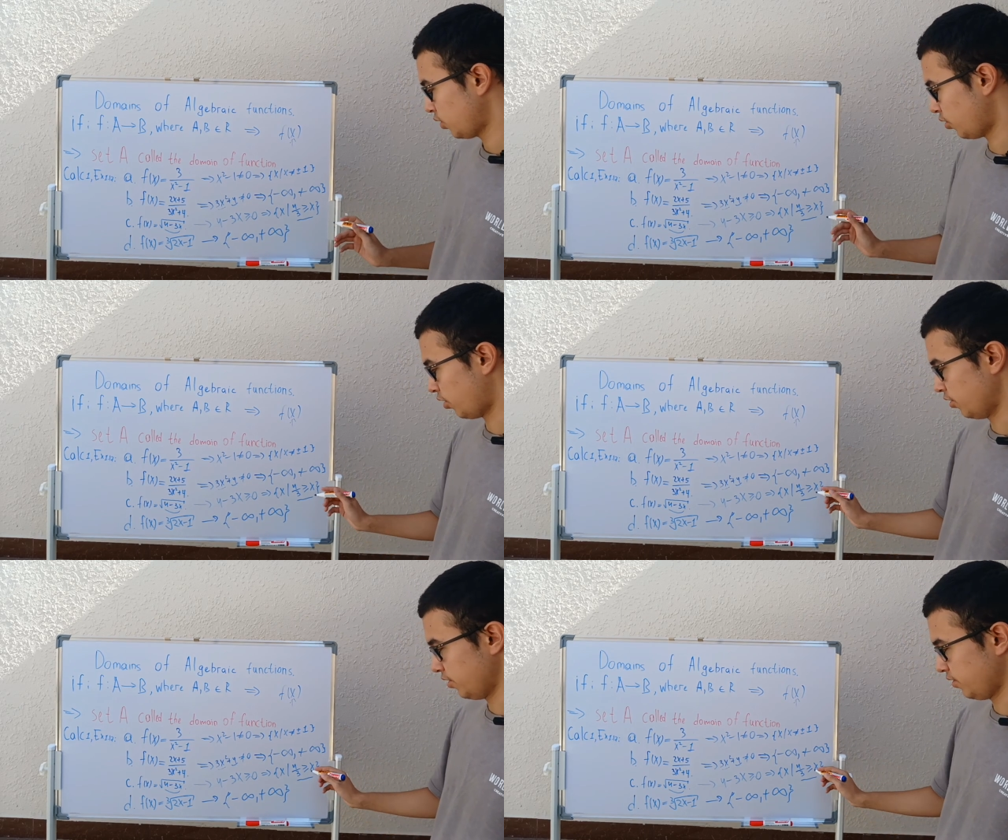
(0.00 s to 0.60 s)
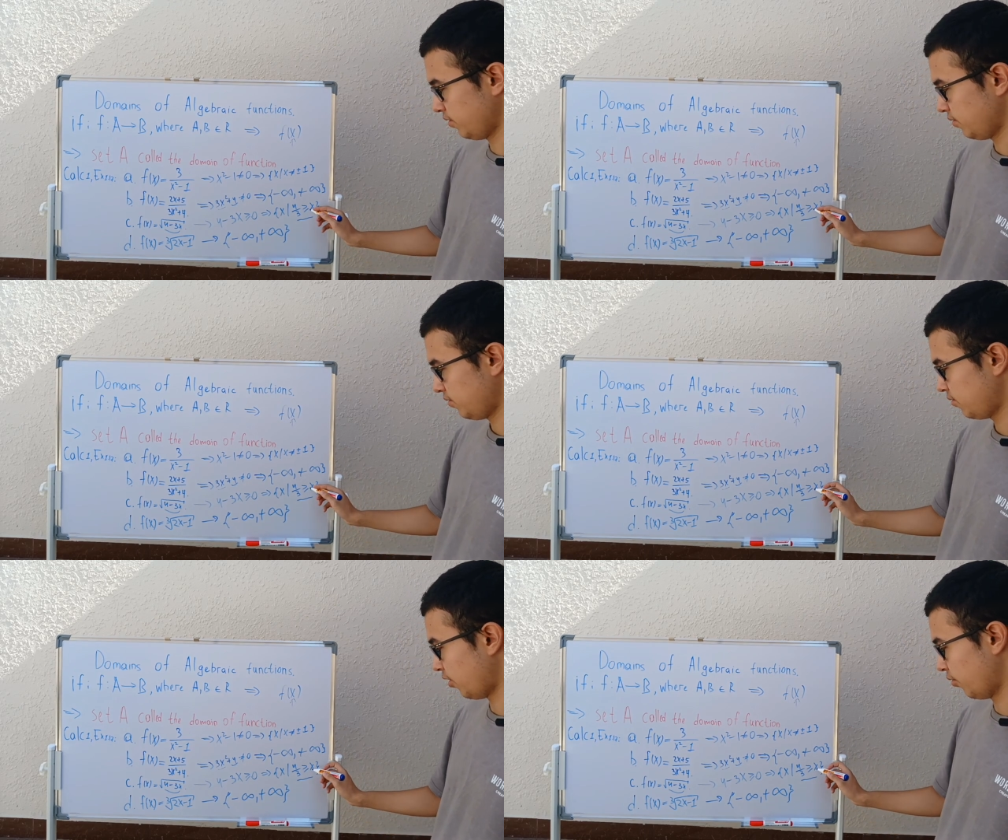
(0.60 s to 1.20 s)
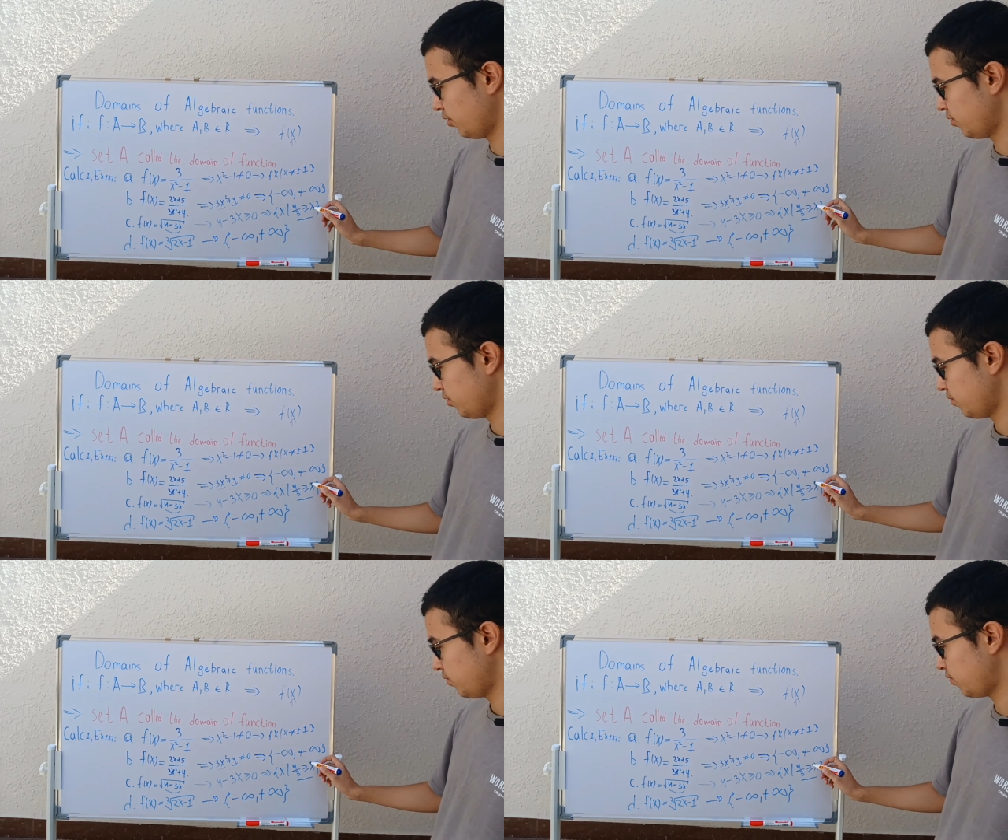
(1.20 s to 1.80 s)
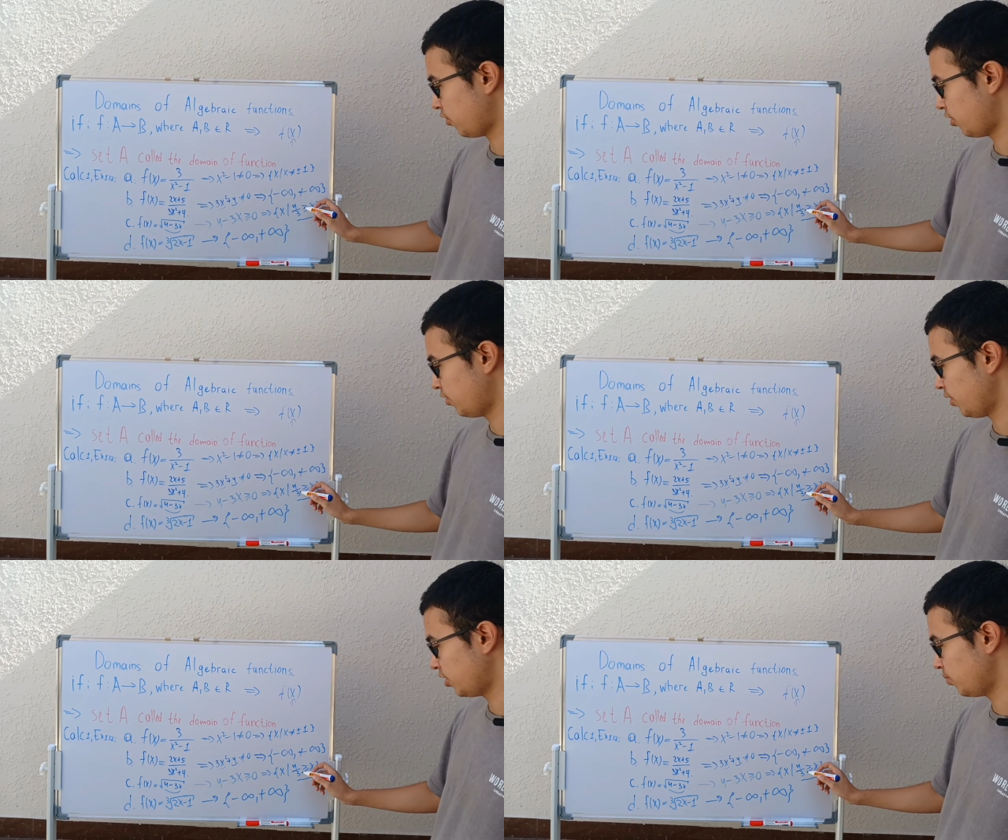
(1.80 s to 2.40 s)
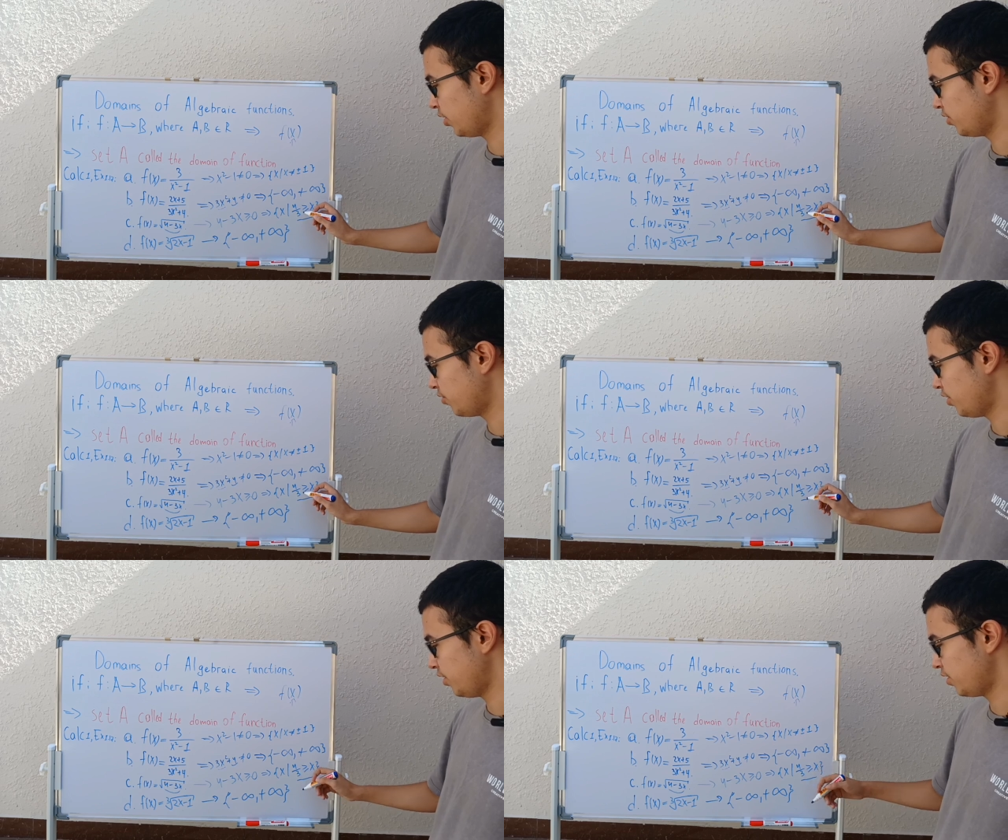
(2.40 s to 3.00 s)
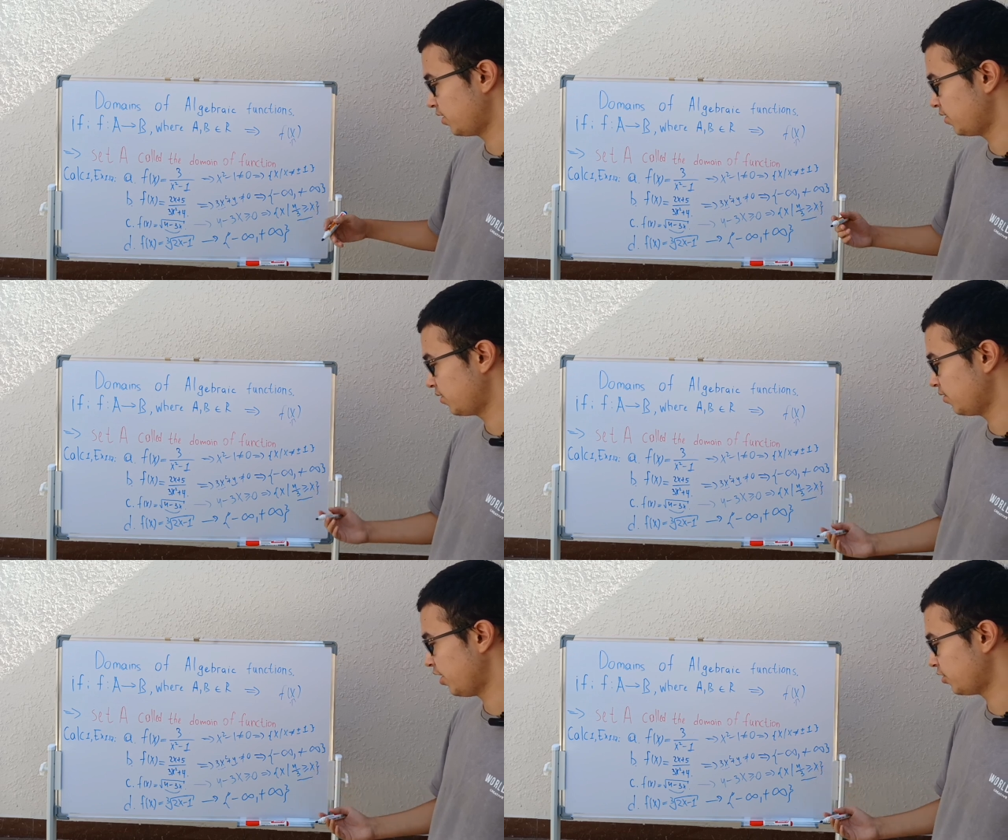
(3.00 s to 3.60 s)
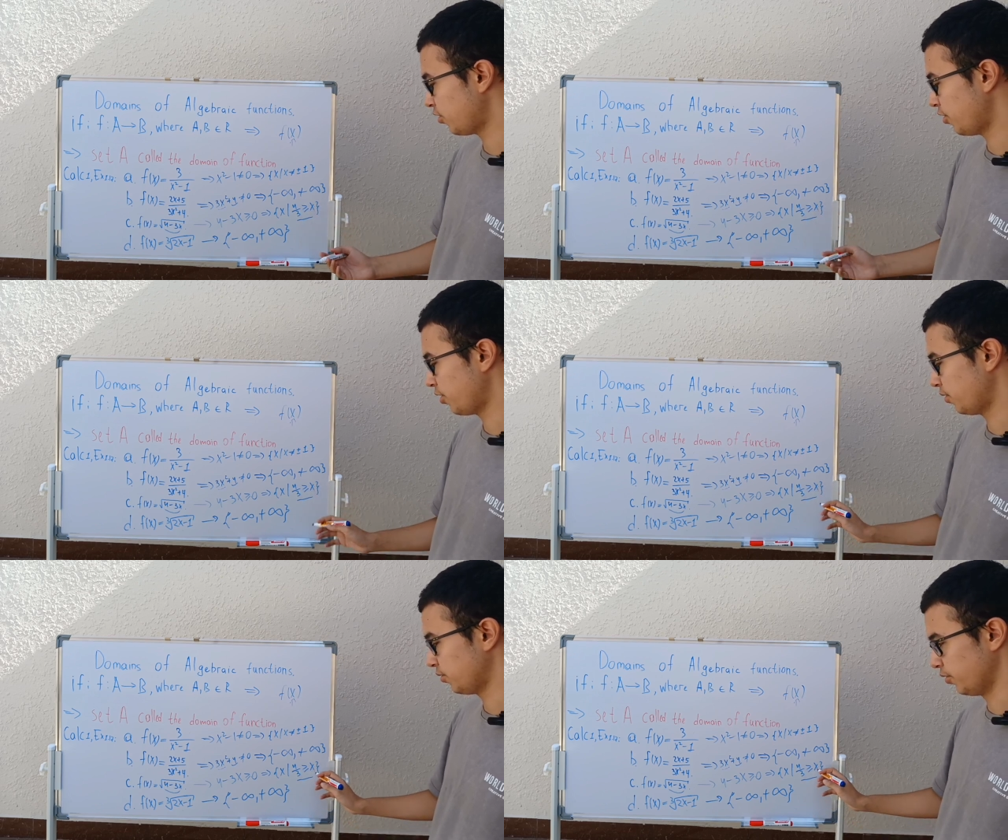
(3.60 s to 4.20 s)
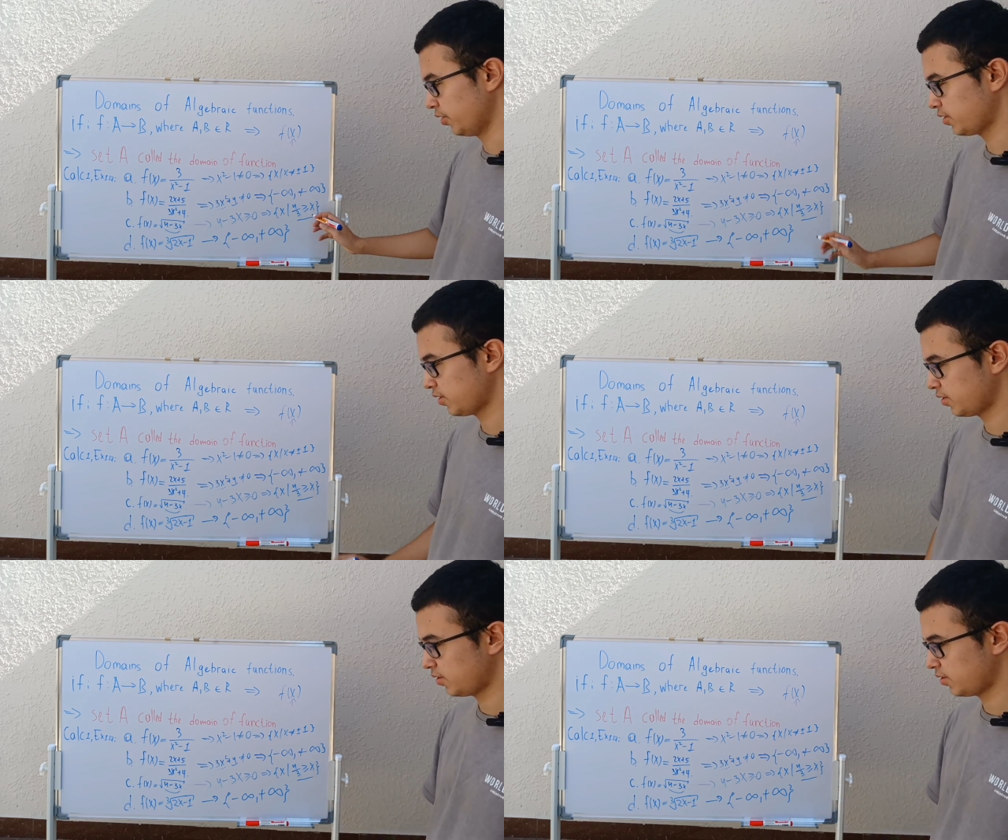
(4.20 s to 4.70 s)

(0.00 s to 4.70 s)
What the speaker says: Or no, 4 divided by 3 is greater or equal to x.